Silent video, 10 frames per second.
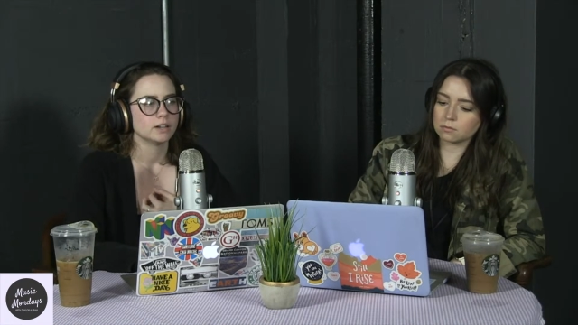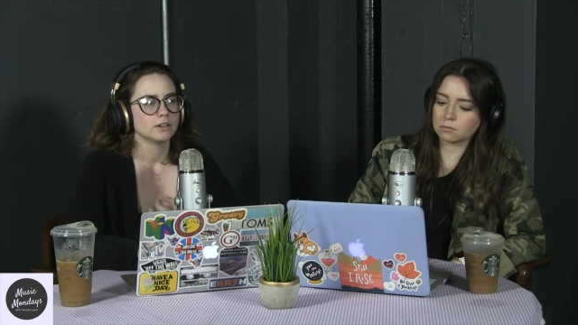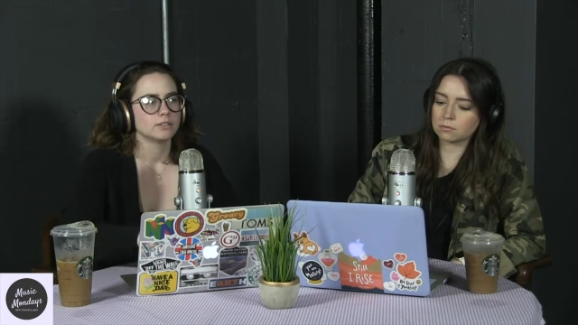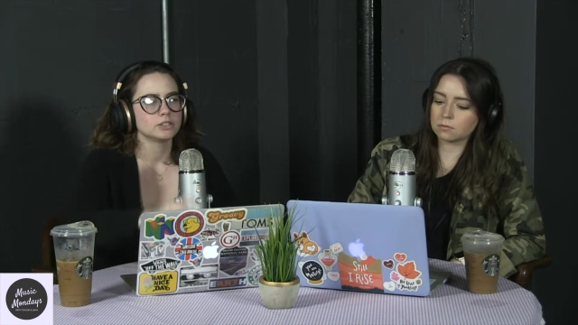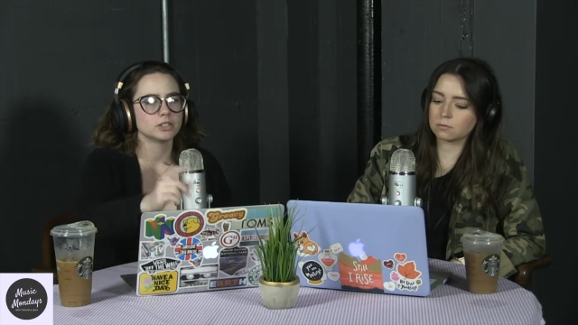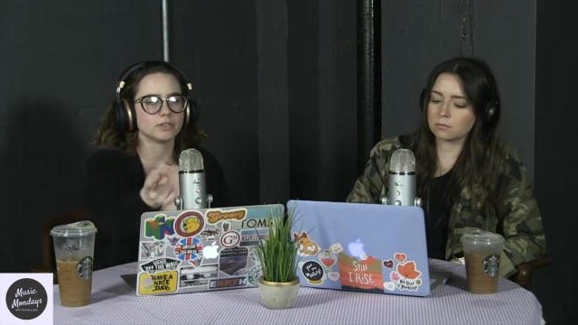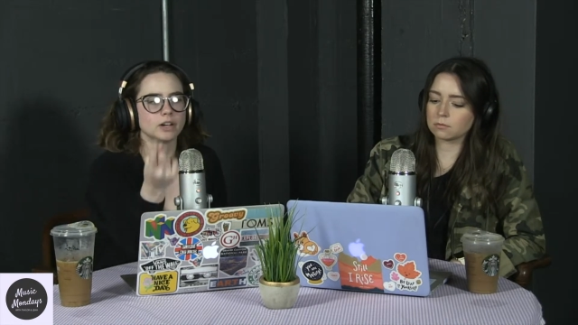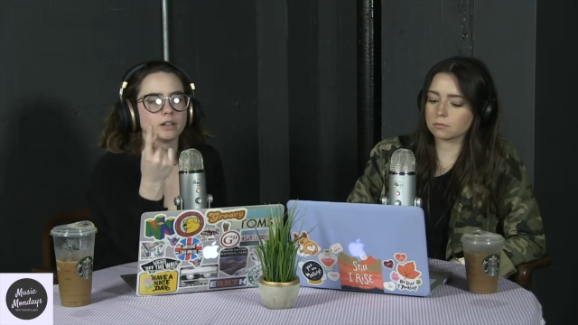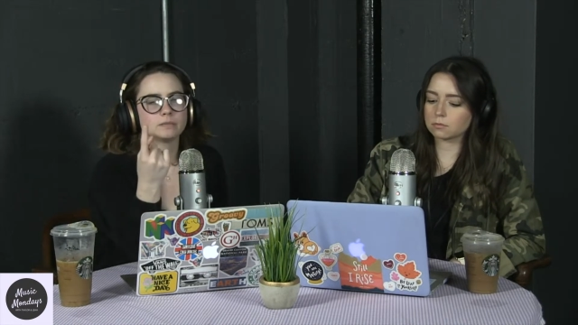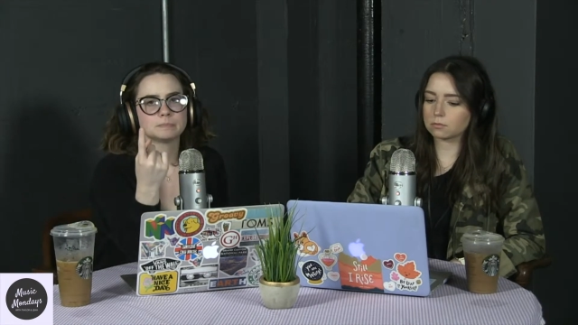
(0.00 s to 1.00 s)
Speaker 1: first of
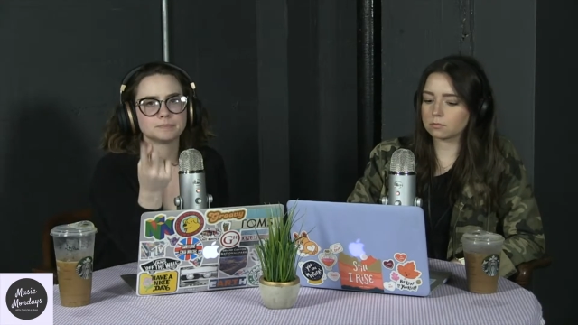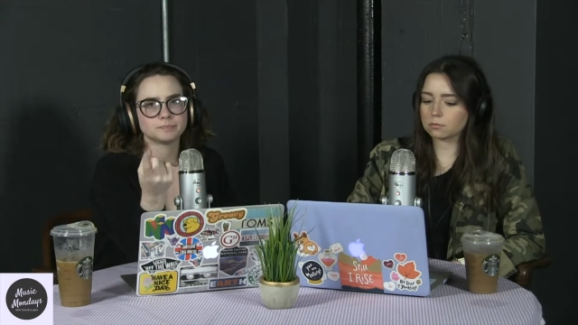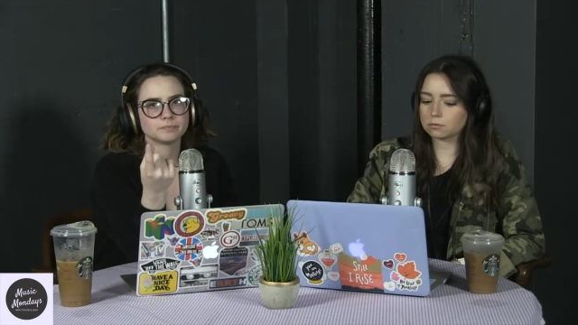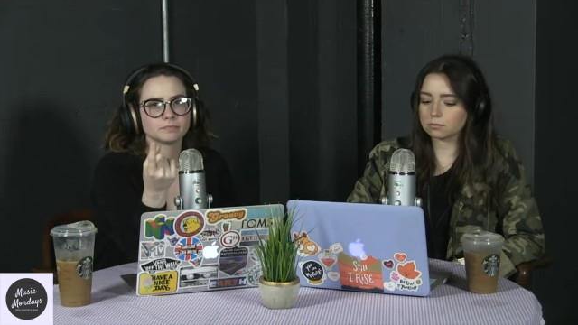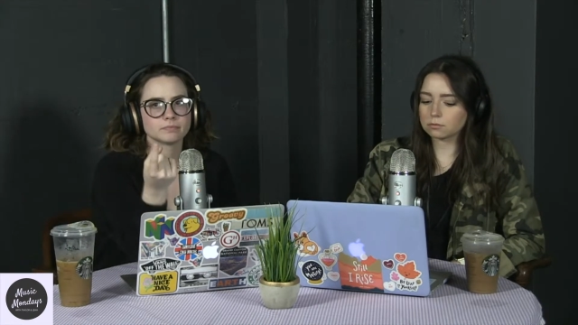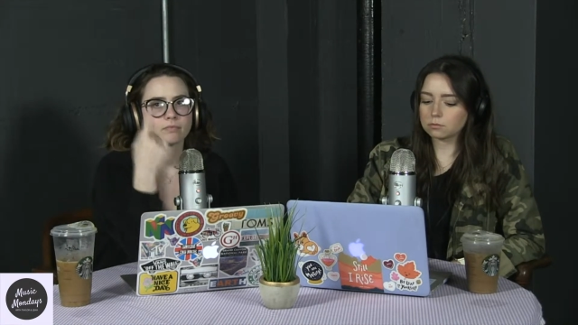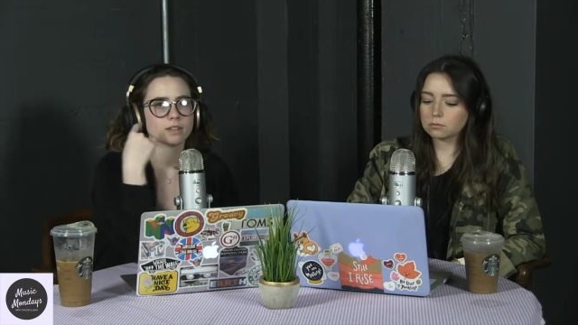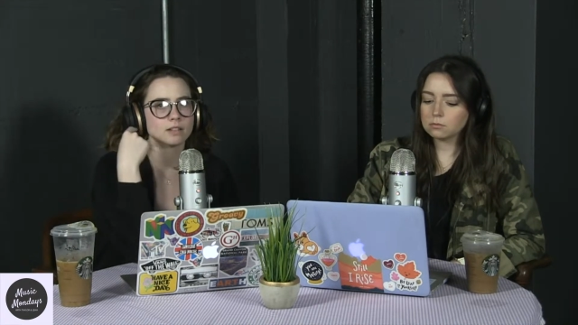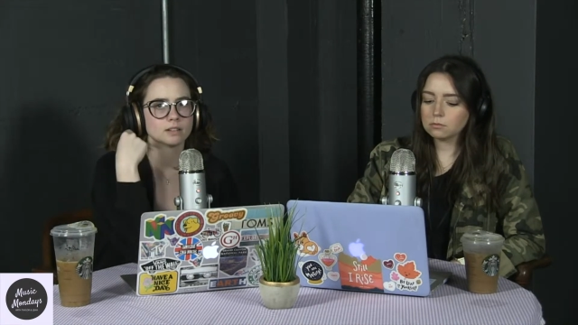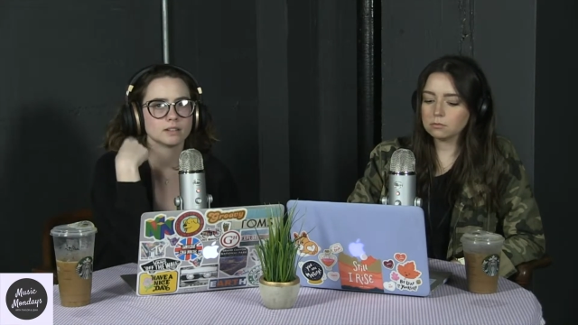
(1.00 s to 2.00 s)
all,
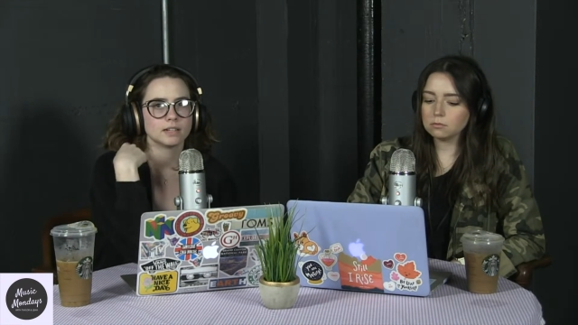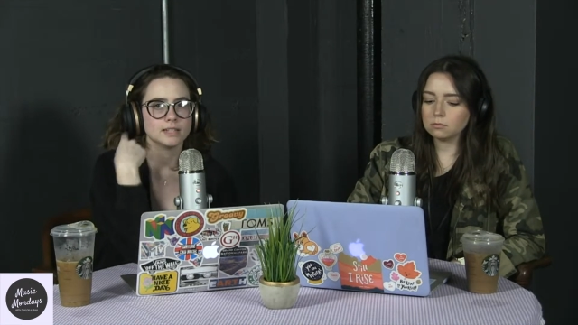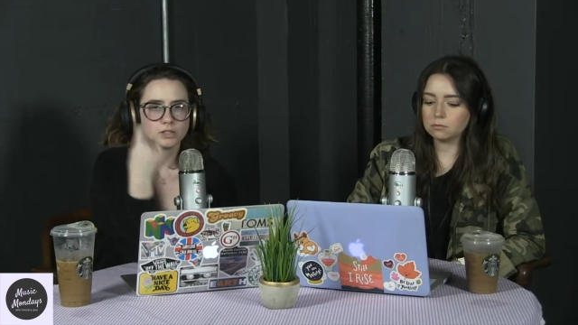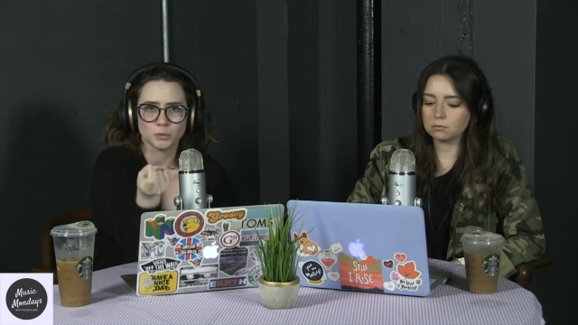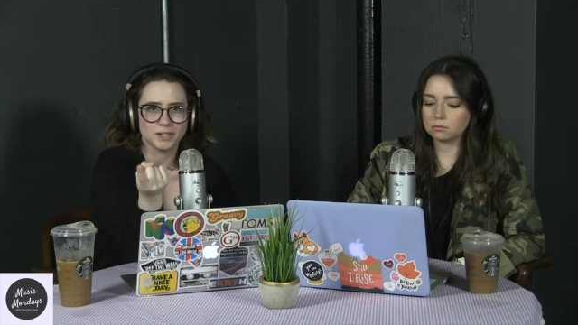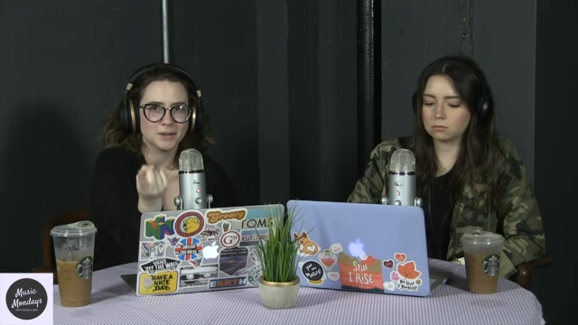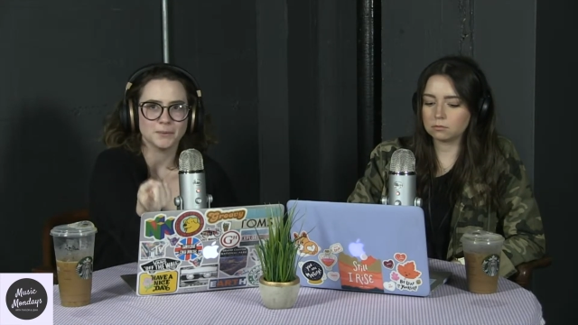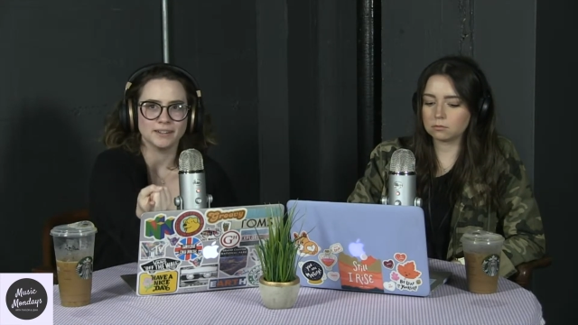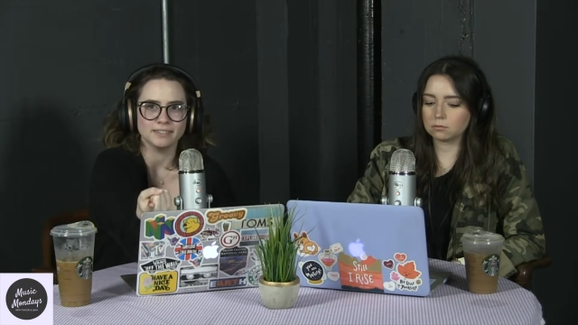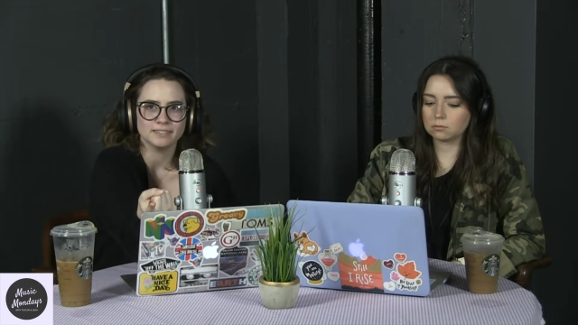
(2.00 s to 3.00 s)
he's
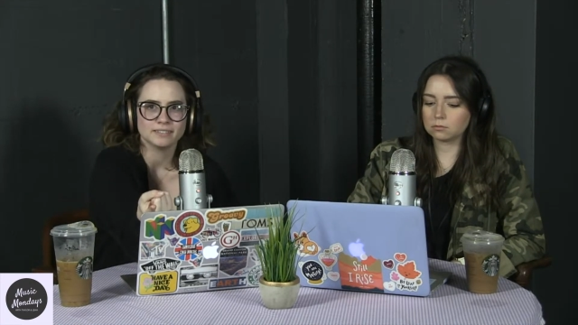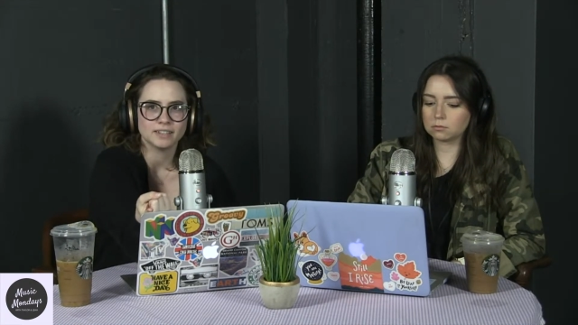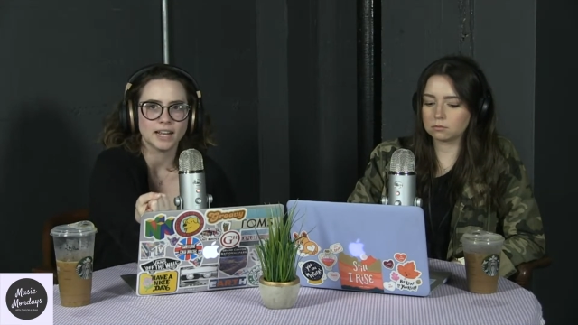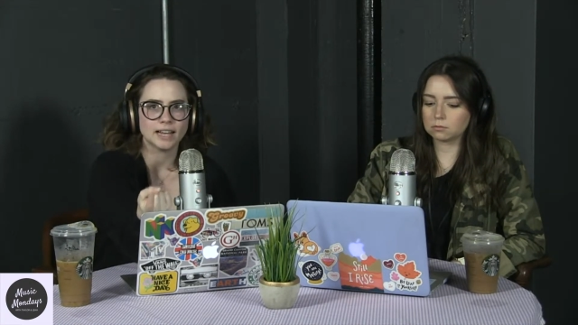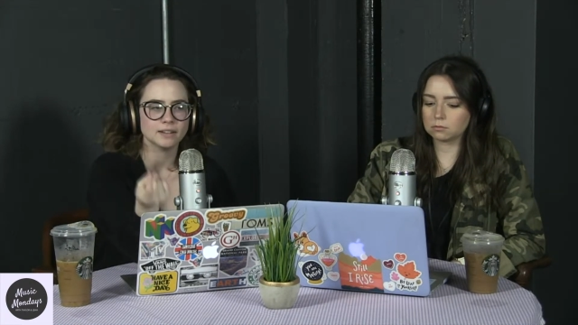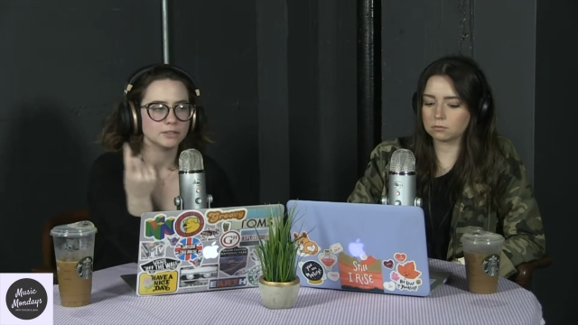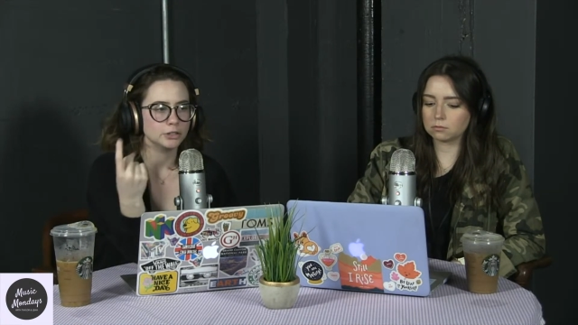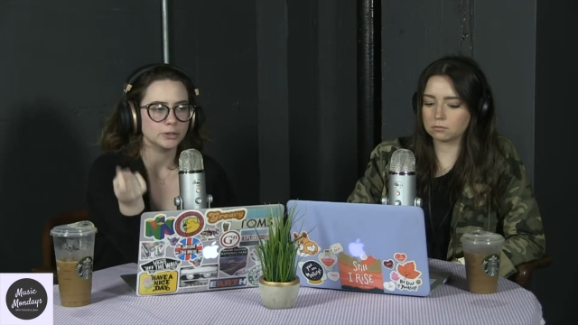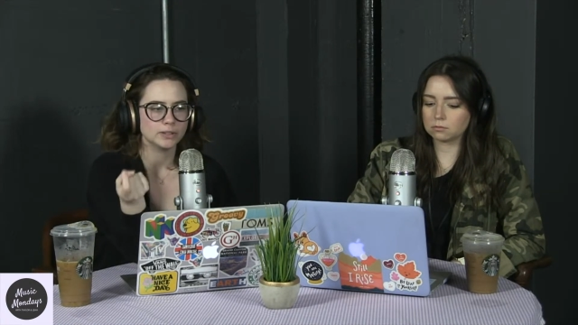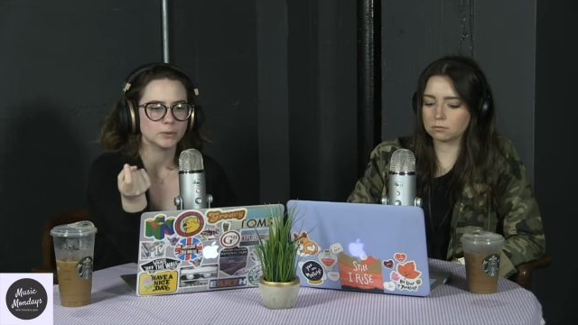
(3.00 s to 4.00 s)
21, okay?
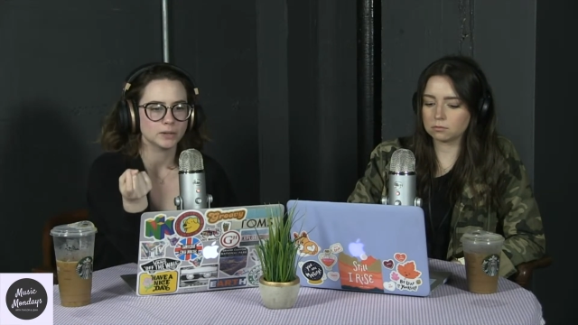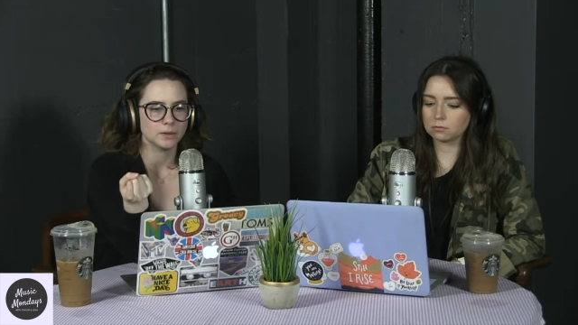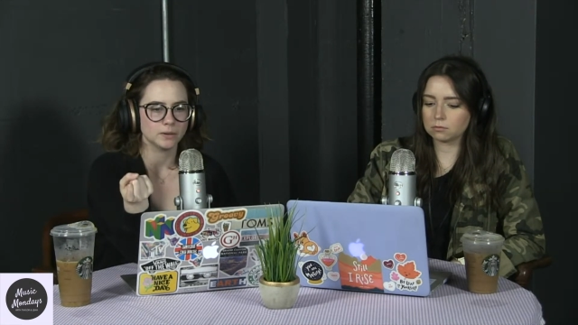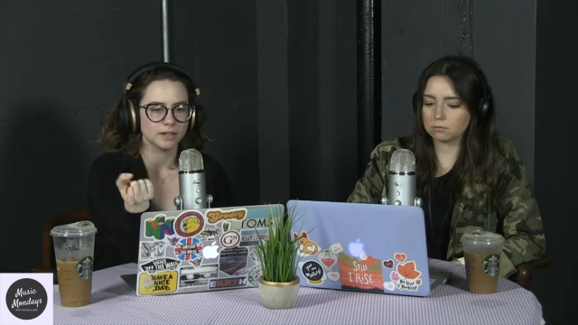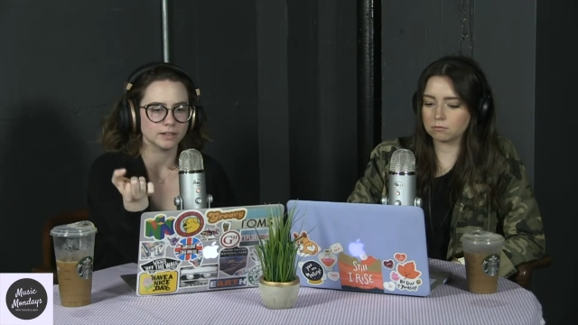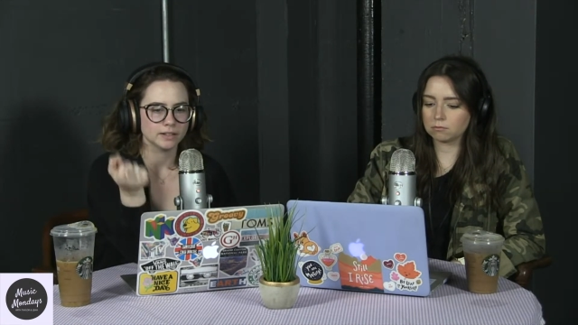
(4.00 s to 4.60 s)
Newly 21.